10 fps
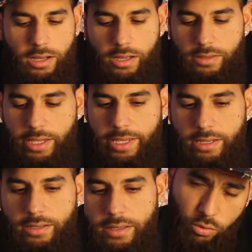
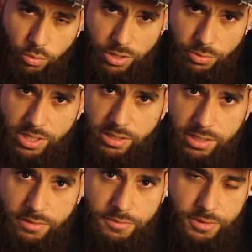unlike where we
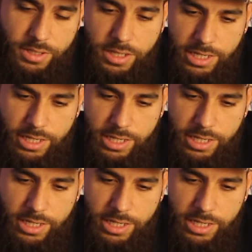live,